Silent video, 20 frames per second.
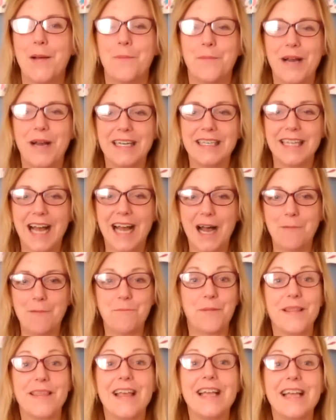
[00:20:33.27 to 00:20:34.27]
But
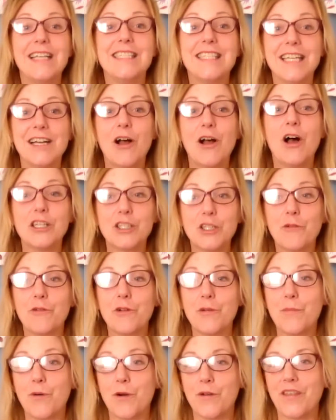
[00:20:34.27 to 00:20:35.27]
they did also
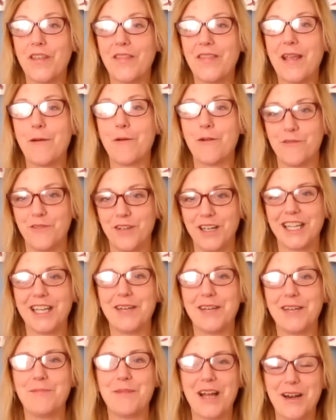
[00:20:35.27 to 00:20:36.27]
report that they were feeling
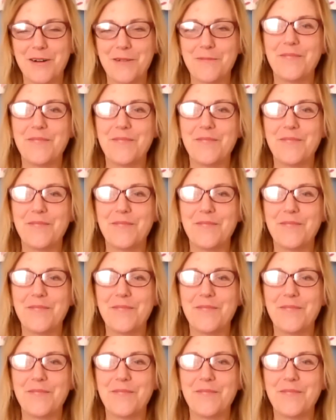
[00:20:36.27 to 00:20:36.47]
better.